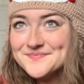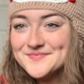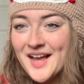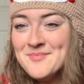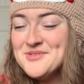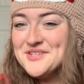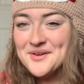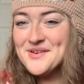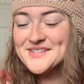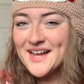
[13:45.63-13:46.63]
I'm
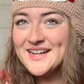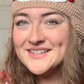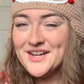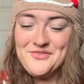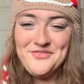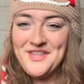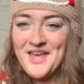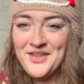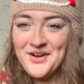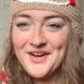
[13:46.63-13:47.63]
so excited now for the
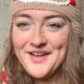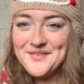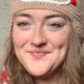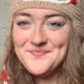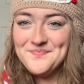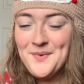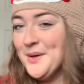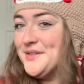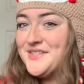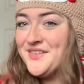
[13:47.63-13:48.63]
other
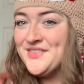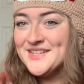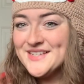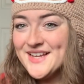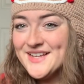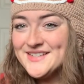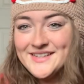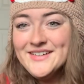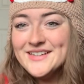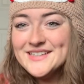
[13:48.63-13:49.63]
parts of this
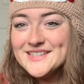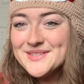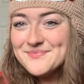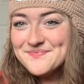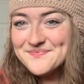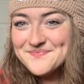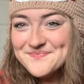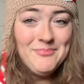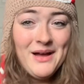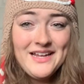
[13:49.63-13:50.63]
series.
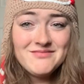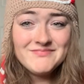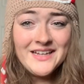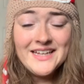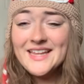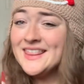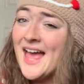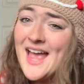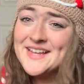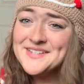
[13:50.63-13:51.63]
But
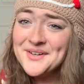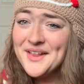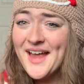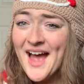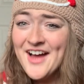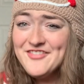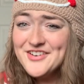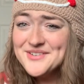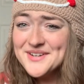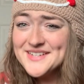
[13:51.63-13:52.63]
that is all I have for
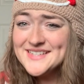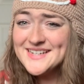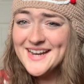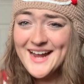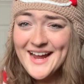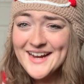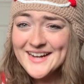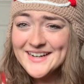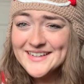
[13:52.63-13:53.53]
you guys today.